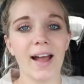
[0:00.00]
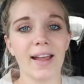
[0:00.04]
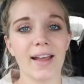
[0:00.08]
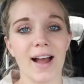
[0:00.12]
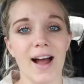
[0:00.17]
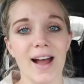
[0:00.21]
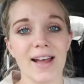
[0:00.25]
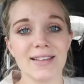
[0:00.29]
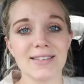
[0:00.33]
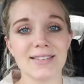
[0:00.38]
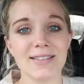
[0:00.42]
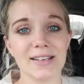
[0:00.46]
Hi
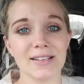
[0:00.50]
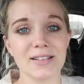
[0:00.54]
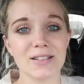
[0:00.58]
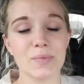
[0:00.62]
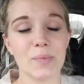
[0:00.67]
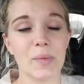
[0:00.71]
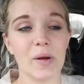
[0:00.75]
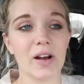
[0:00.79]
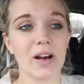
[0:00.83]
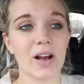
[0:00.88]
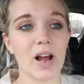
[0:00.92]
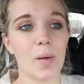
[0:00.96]
guys, it's
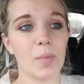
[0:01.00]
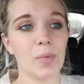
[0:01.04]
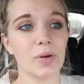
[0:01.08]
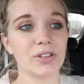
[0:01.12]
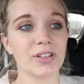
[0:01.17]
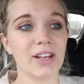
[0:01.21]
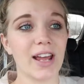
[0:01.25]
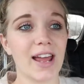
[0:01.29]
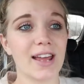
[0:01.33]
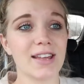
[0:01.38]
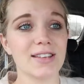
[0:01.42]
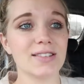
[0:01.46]
been a couple
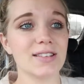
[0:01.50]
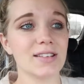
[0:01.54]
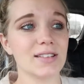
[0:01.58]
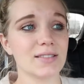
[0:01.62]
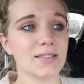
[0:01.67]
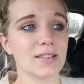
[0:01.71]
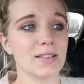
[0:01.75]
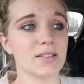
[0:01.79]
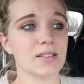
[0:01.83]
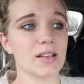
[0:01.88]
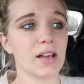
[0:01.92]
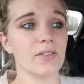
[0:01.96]
days
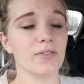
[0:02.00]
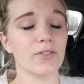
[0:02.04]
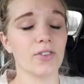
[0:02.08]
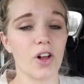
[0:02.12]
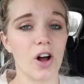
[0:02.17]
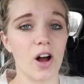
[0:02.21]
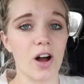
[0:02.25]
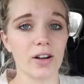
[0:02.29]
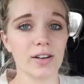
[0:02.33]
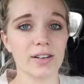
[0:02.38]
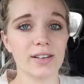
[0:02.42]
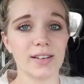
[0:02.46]
since I
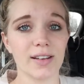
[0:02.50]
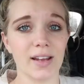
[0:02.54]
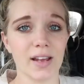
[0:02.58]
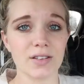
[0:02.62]
vlogged.